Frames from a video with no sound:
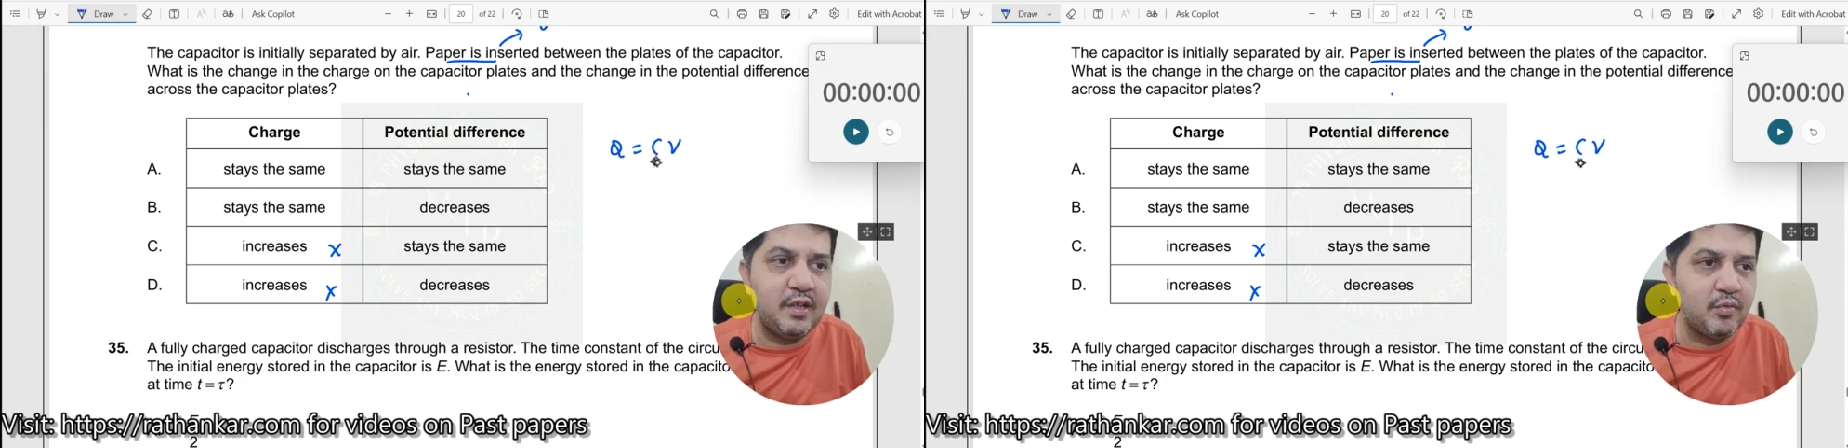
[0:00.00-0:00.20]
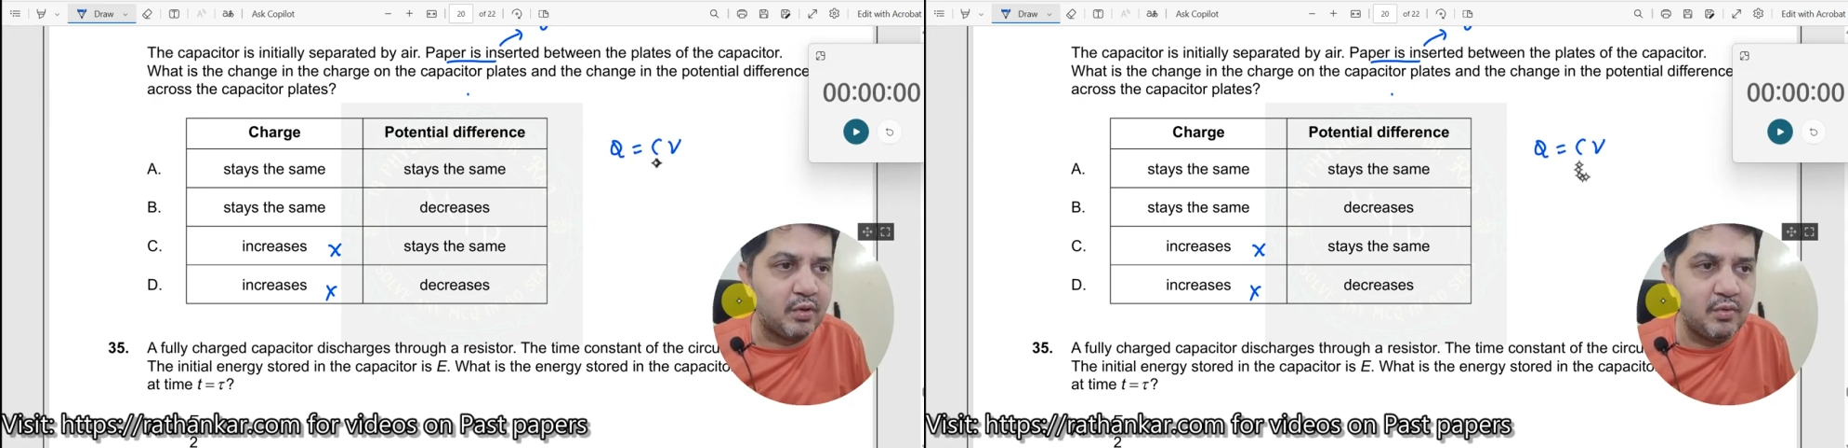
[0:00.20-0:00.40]

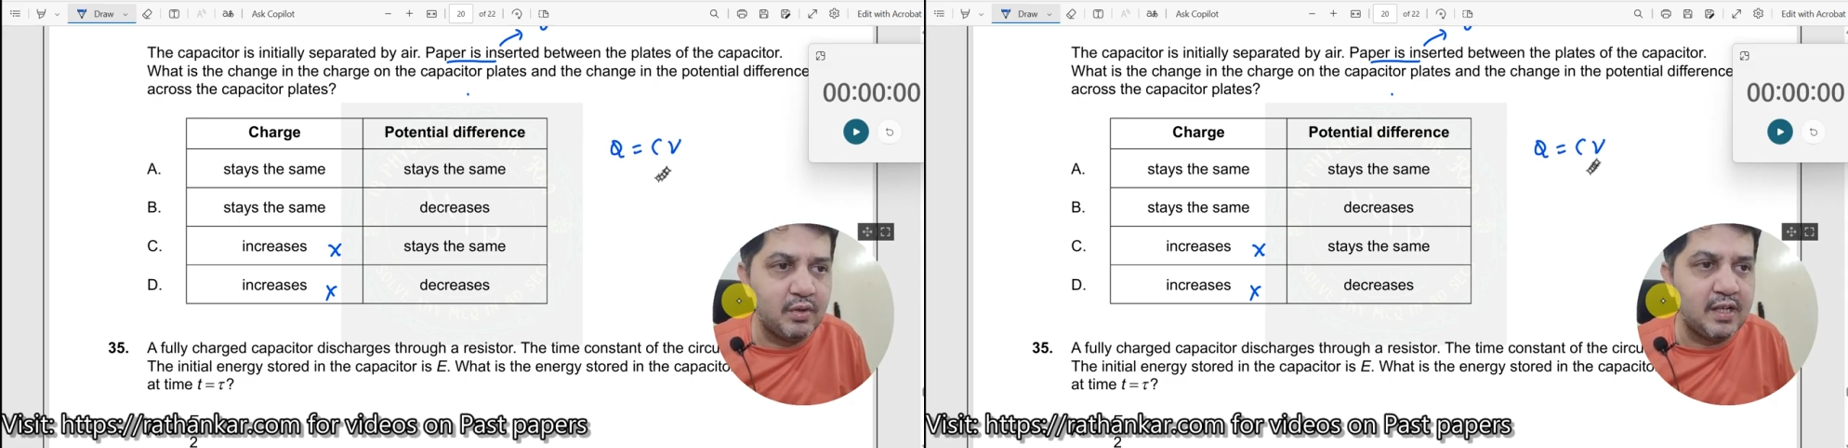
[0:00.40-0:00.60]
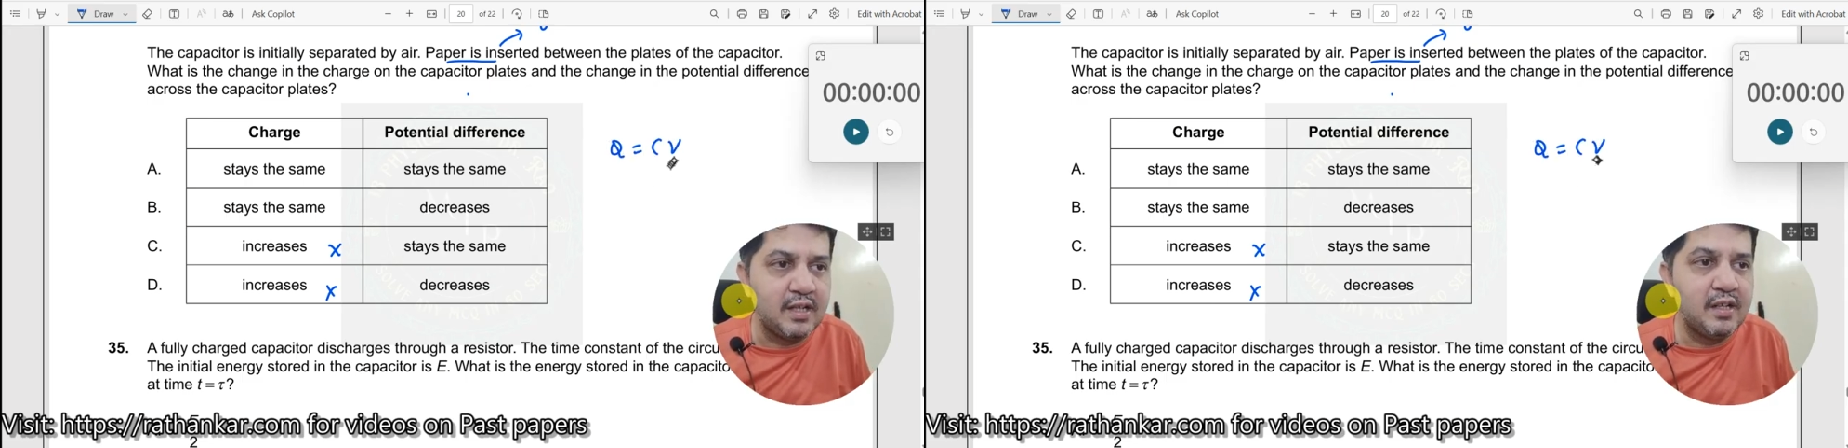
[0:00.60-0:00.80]
no
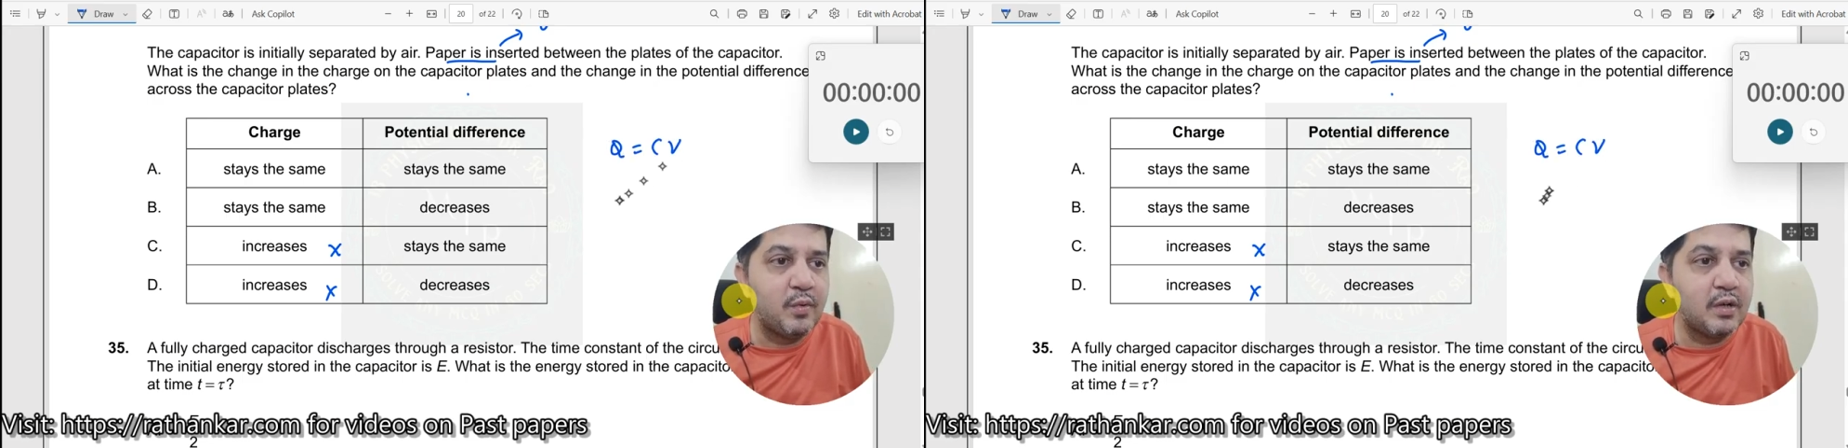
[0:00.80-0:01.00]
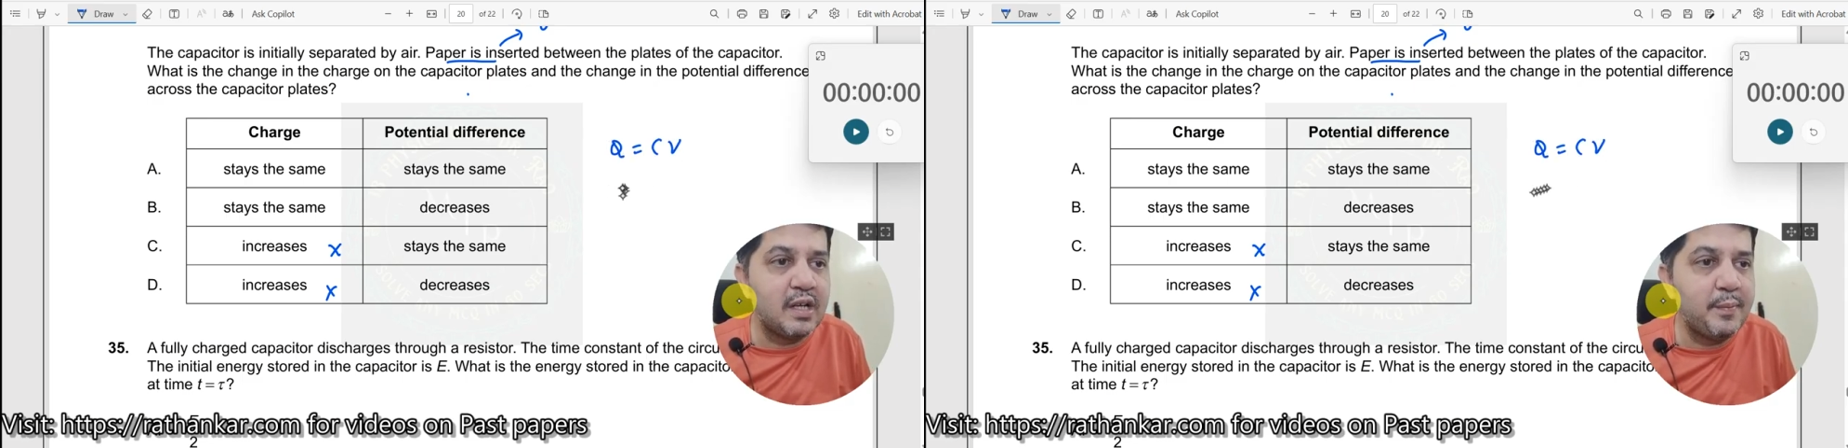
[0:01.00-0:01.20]
doubt.
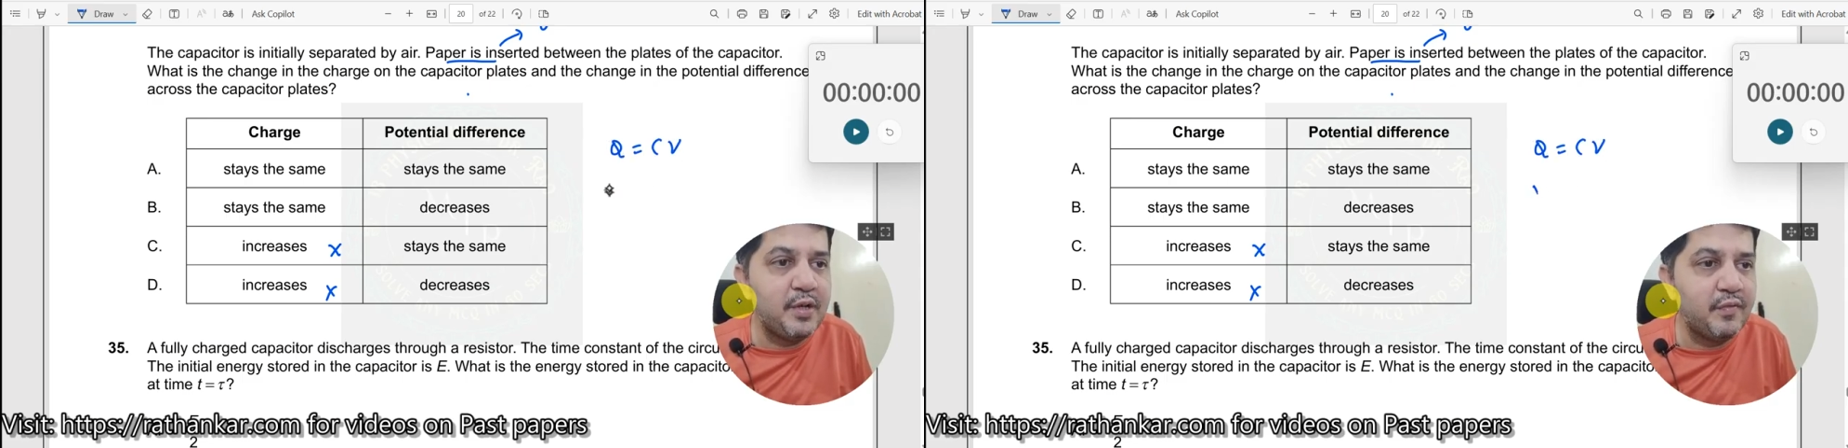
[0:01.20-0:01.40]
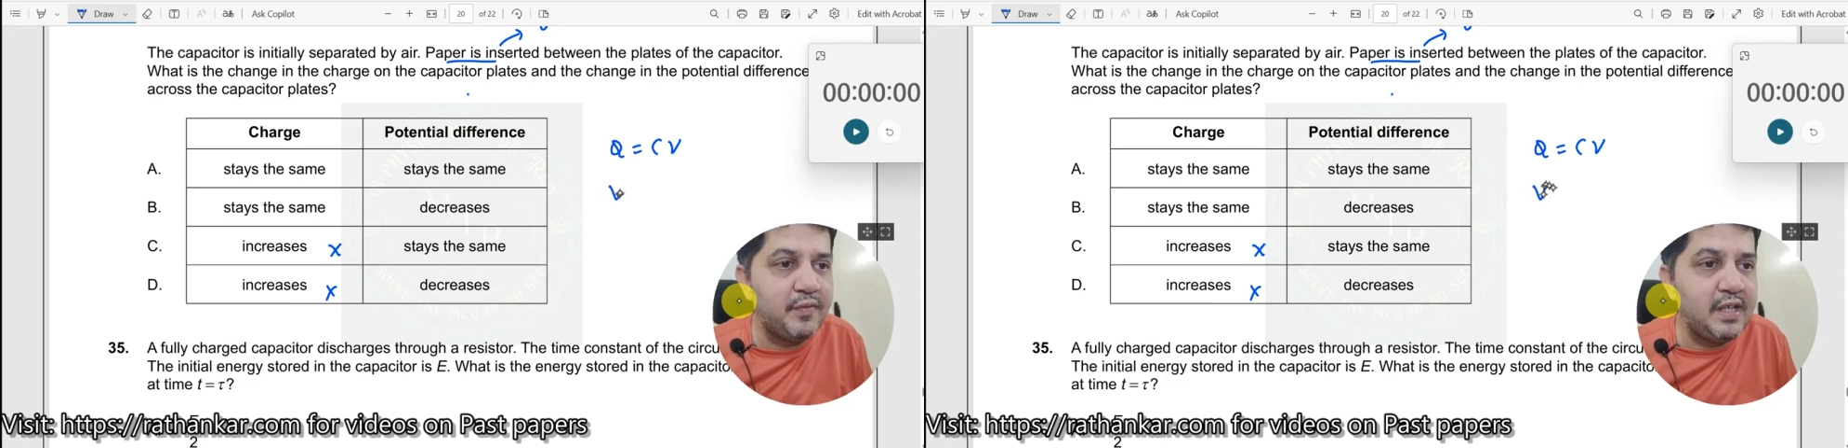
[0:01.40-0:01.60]
What will happen to
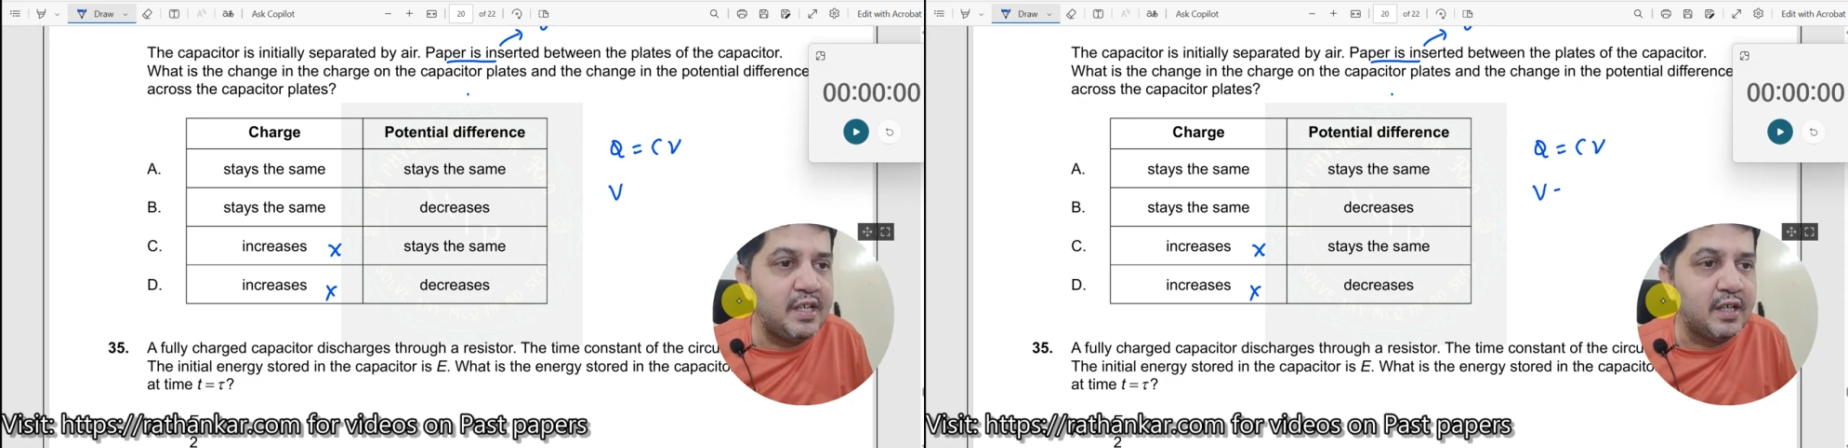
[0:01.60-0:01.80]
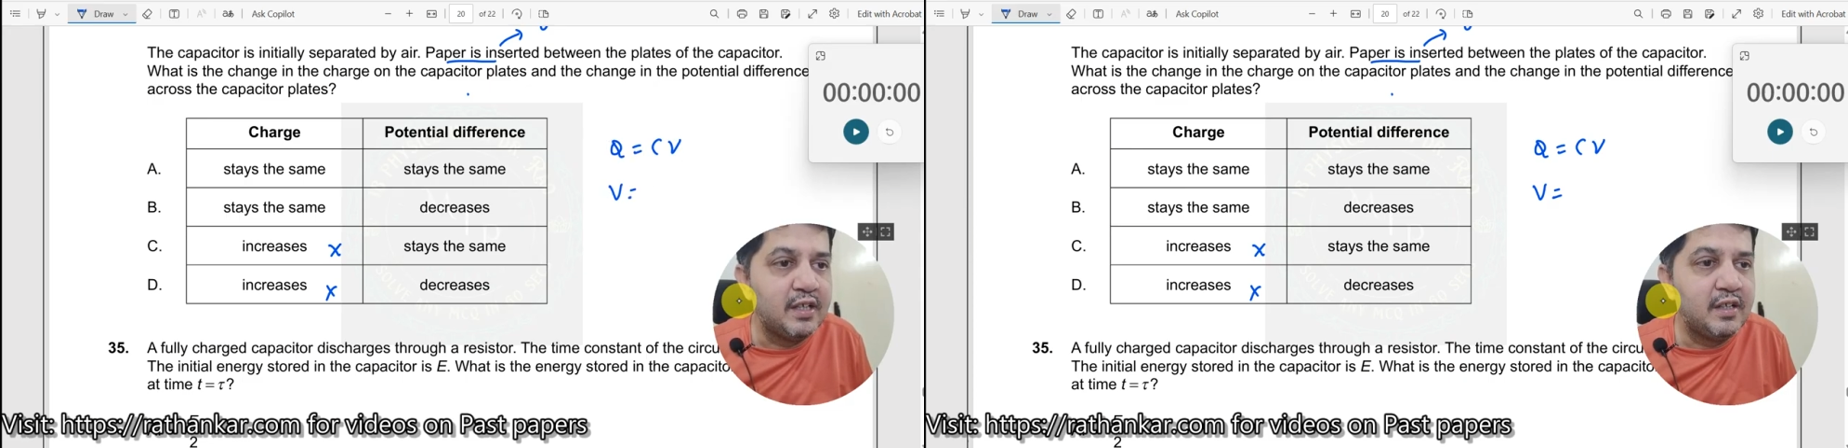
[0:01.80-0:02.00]
V here?